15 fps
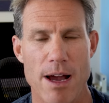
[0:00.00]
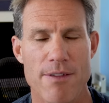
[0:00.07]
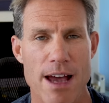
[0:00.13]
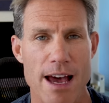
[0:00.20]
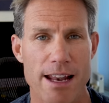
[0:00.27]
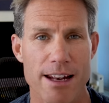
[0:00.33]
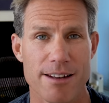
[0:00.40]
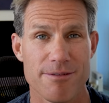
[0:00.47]
I've
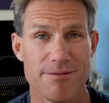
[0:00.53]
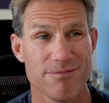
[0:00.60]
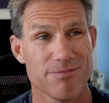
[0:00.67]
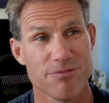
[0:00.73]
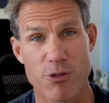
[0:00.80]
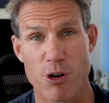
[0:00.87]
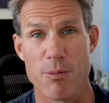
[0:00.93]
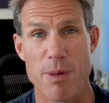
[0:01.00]
had it
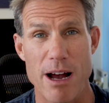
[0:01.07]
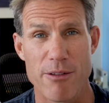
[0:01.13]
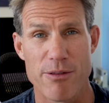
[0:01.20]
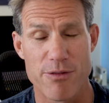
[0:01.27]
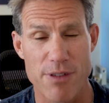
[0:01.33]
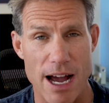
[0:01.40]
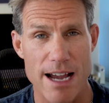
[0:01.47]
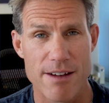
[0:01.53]
for about
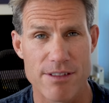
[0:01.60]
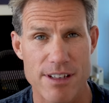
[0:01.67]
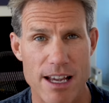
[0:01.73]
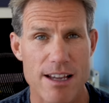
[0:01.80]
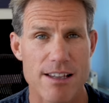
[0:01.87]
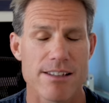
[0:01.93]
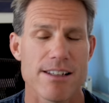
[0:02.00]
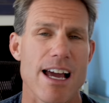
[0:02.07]
5
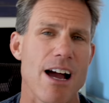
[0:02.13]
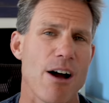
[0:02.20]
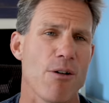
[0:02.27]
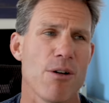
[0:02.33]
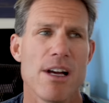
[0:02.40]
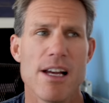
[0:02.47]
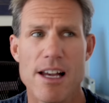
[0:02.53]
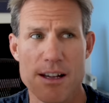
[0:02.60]
days
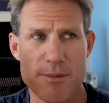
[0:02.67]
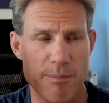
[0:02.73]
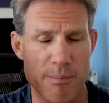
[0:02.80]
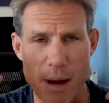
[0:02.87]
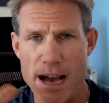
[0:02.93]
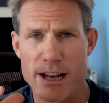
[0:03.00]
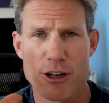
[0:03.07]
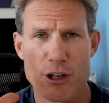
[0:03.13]
now.
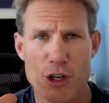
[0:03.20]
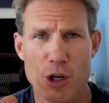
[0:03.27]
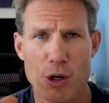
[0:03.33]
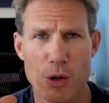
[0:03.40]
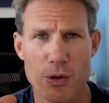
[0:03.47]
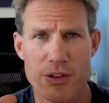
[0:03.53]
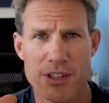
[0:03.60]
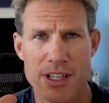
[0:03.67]
Minor
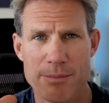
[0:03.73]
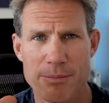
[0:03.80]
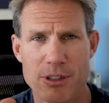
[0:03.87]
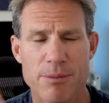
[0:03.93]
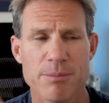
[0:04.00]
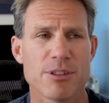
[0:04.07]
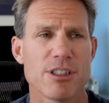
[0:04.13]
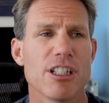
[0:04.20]
cold
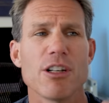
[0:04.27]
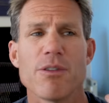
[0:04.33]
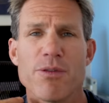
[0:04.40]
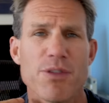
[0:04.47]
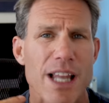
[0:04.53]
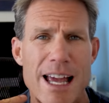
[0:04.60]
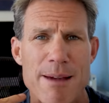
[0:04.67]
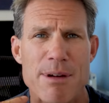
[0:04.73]
symptoms, little
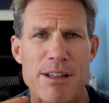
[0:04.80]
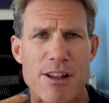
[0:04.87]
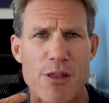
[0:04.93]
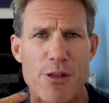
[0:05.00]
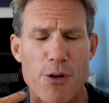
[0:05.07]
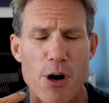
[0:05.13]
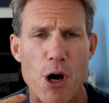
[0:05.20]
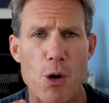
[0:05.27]
phlegm in the
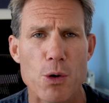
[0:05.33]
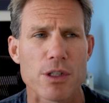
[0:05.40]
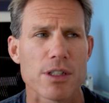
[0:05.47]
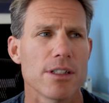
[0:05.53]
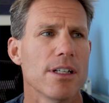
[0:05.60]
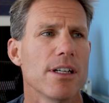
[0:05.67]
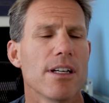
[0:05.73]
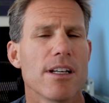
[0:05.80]

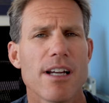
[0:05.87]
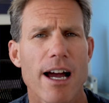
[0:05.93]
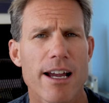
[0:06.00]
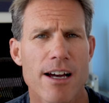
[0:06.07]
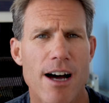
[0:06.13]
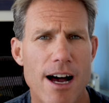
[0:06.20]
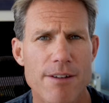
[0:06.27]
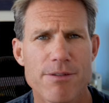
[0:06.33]
throat. I
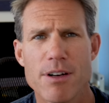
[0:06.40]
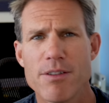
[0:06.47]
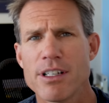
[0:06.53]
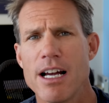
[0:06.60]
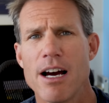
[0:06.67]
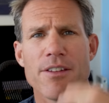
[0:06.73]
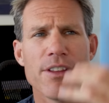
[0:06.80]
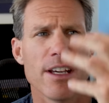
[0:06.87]
cough every
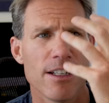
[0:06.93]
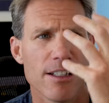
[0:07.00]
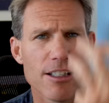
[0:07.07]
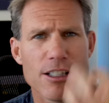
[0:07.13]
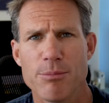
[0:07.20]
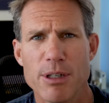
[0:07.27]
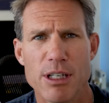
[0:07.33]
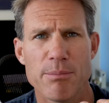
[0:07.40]
now and then, a
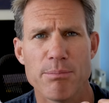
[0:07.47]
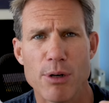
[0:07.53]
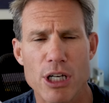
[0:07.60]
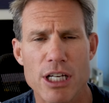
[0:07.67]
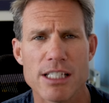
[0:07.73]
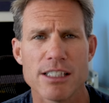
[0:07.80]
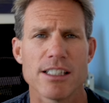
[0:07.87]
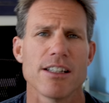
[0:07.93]
little bit of
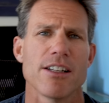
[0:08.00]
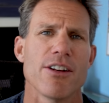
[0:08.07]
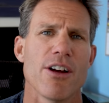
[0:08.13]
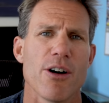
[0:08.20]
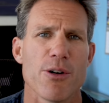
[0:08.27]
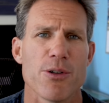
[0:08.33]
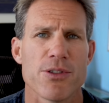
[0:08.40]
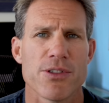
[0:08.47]
boogies in the
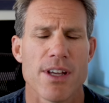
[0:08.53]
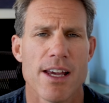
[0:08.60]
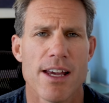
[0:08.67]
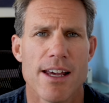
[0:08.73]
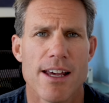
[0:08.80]
nose.